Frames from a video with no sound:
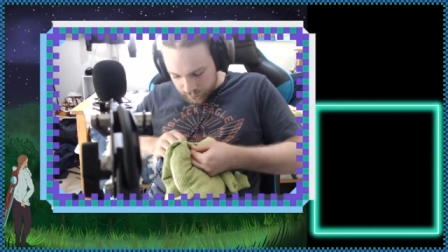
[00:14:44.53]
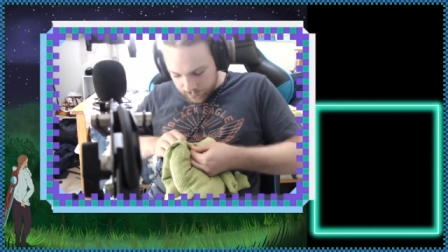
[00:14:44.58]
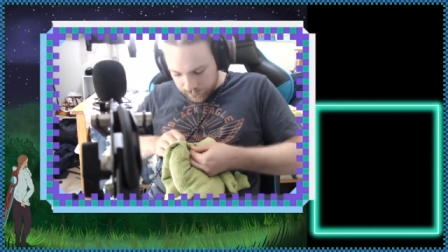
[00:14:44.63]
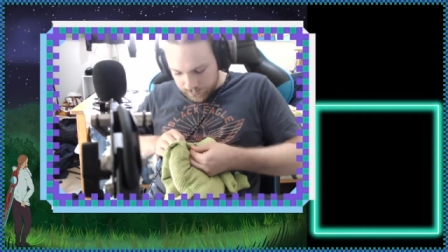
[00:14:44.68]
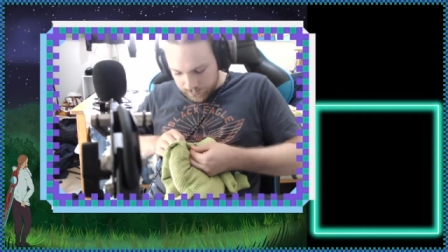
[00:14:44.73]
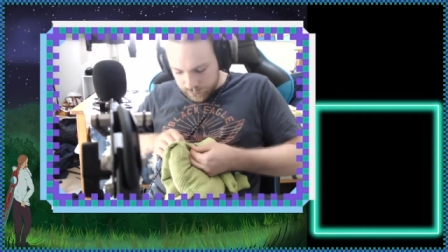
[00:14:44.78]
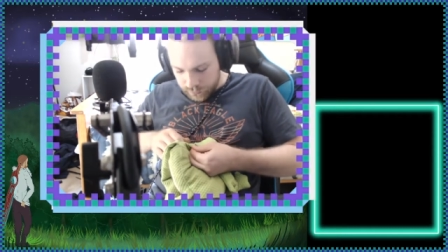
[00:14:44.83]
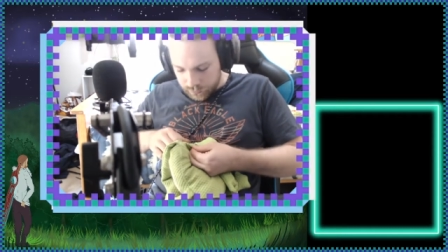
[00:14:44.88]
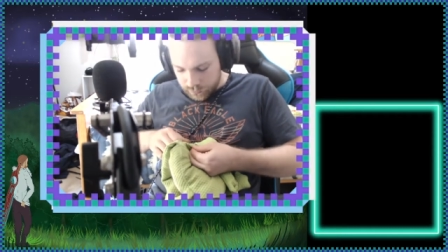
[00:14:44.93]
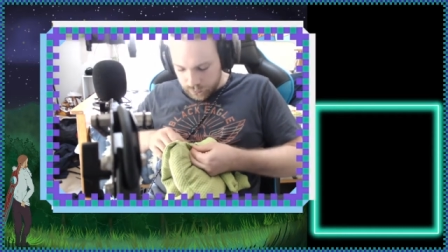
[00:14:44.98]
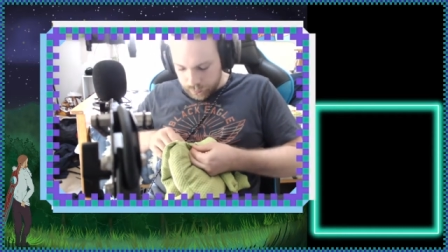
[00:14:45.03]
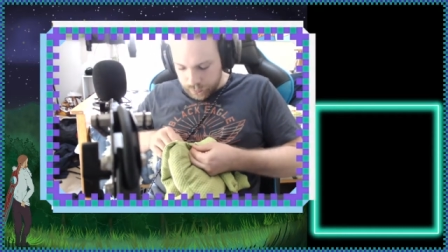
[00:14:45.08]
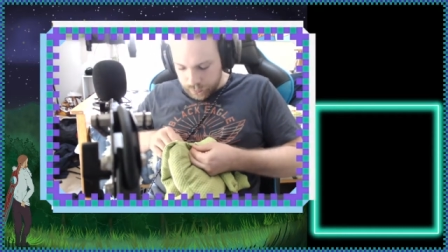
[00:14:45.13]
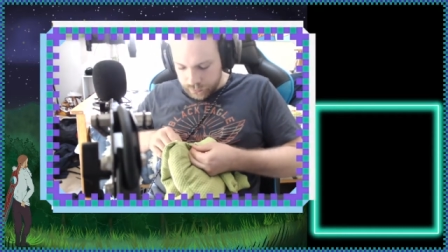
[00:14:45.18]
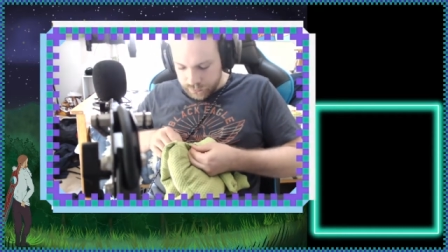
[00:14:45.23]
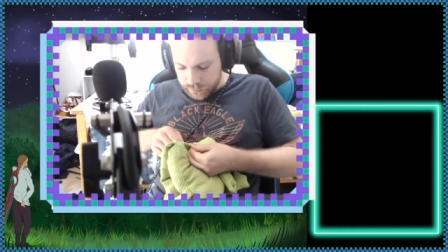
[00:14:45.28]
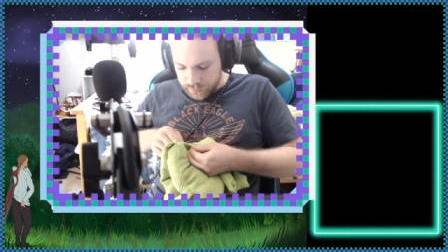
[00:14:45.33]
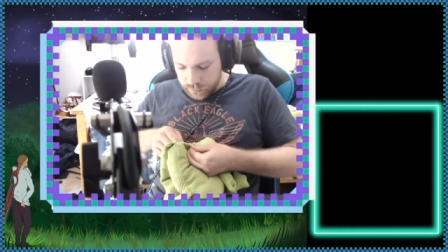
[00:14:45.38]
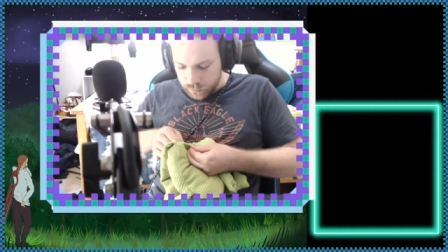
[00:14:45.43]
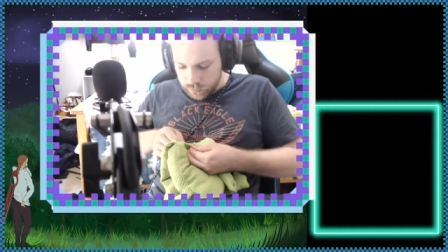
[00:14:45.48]
into the
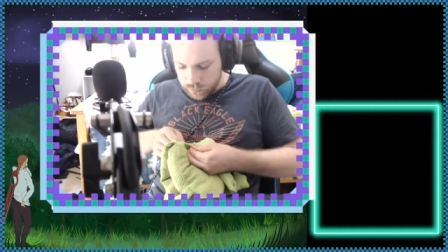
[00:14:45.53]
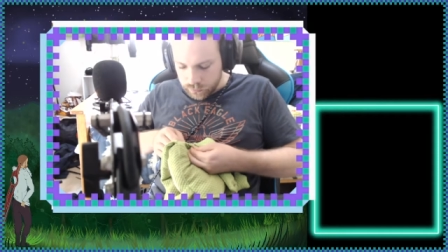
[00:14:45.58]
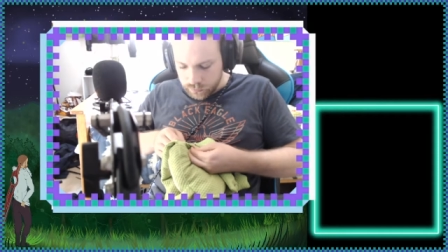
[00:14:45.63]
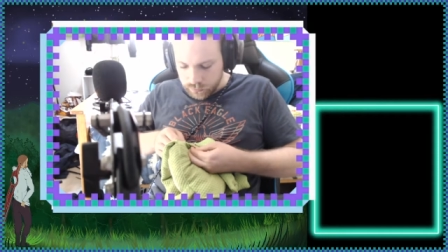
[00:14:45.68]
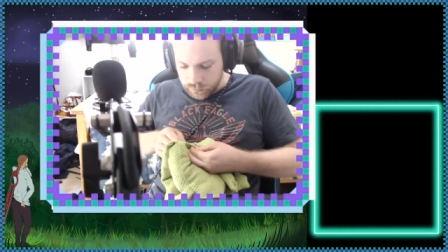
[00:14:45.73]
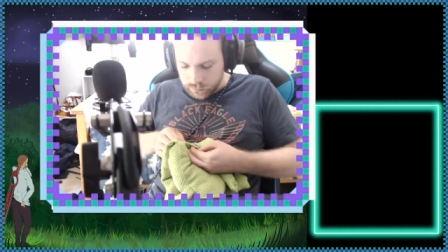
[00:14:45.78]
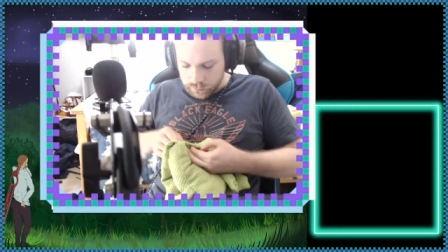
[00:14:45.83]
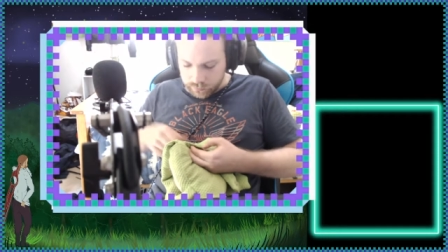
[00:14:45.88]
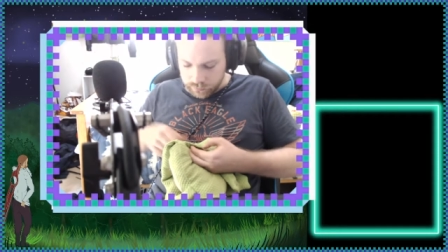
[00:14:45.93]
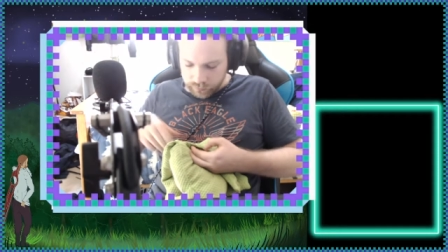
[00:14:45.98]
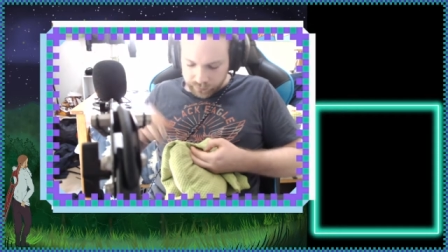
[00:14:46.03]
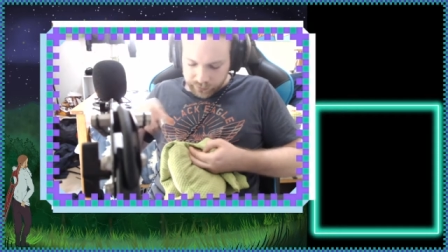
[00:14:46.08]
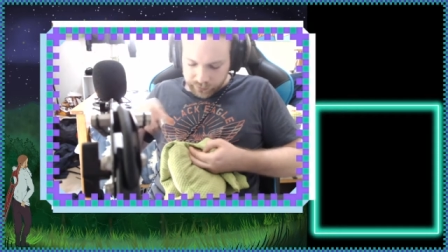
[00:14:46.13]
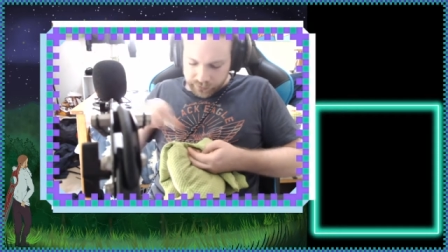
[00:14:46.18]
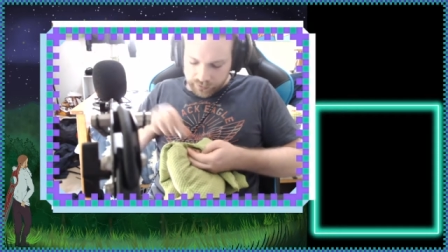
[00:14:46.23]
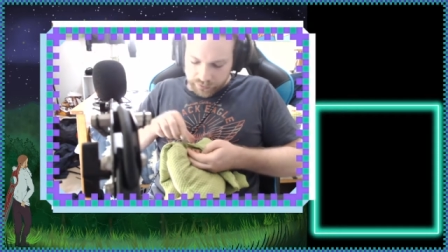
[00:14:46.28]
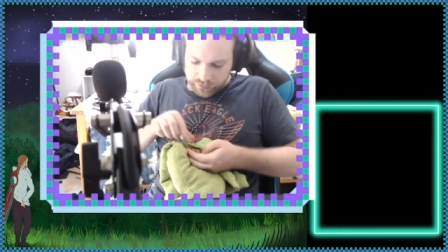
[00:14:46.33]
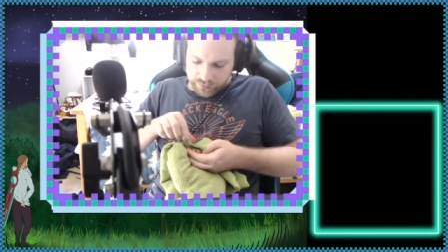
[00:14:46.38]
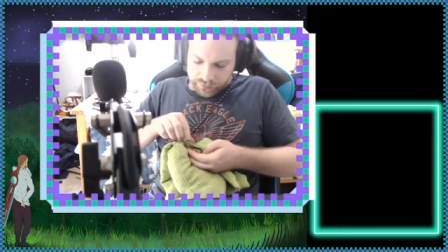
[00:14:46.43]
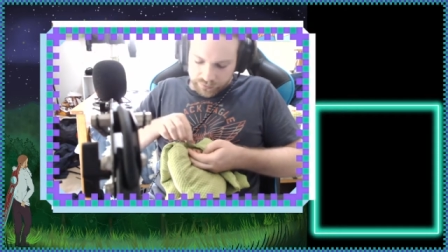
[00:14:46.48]
opposing wall of our
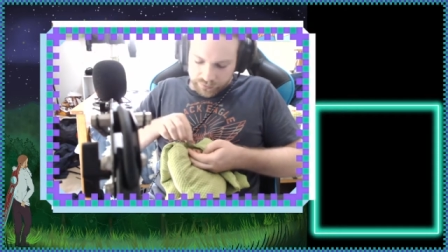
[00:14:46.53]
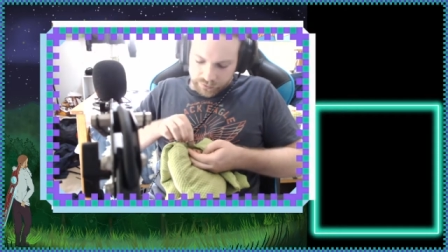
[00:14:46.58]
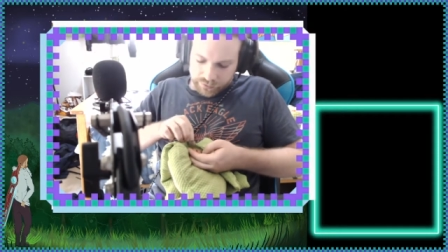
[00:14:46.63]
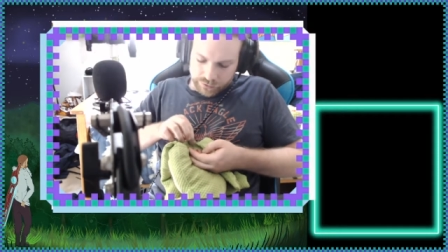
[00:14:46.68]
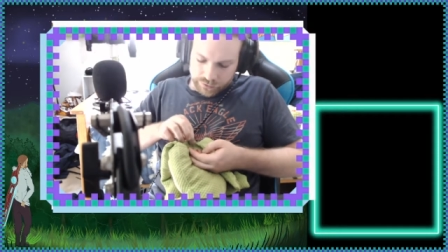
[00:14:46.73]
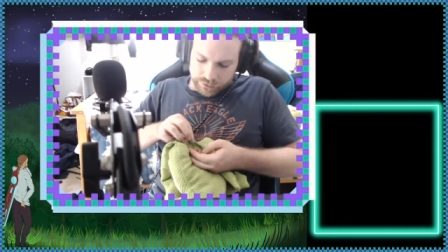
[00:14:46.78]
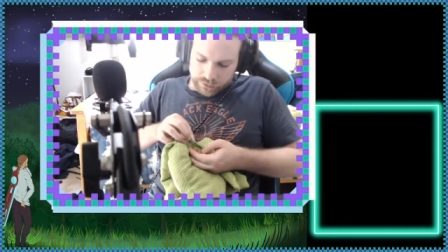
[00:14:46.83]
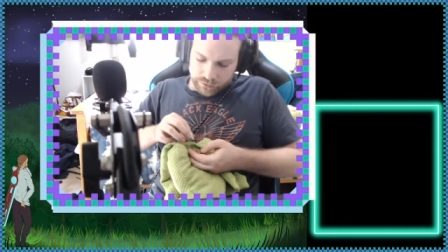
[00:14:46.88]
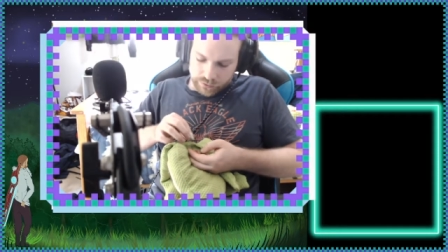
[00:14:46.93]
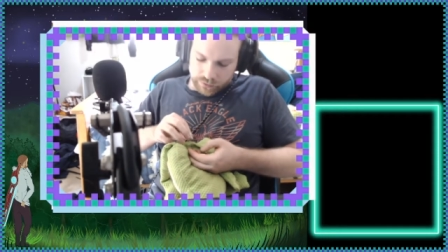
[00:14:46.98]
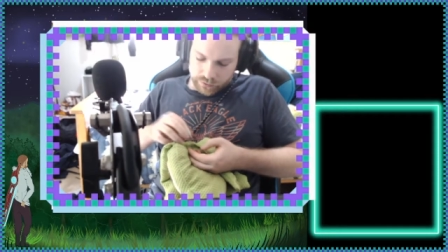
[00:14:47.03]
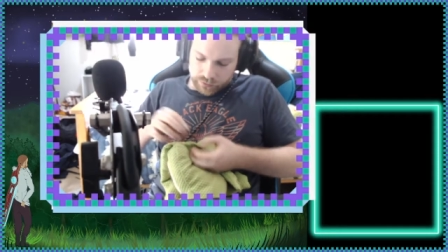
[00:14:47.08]
ladder stitch,